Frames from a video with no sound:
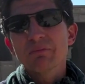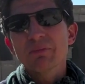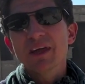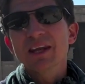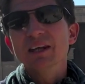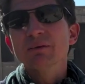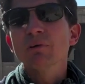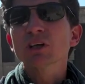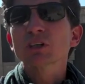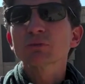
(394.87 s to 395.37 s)
in
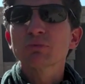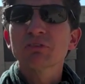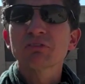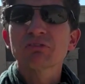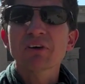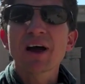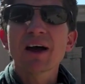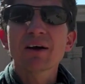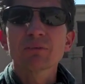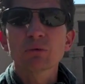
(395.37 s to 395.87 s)
the most
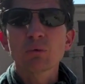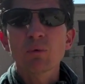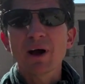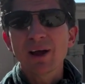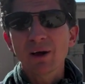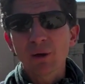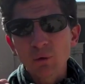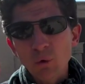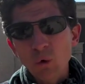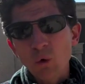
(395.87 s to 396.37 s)
profound way
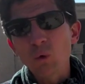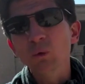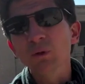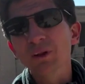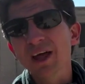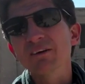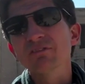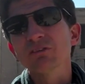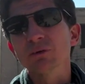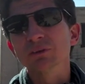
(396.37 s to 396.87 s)
on all
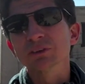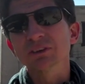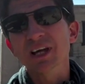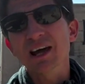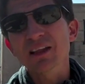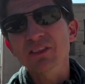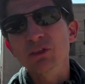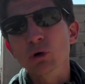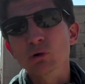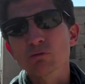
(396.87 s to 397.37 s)
levels. Hathor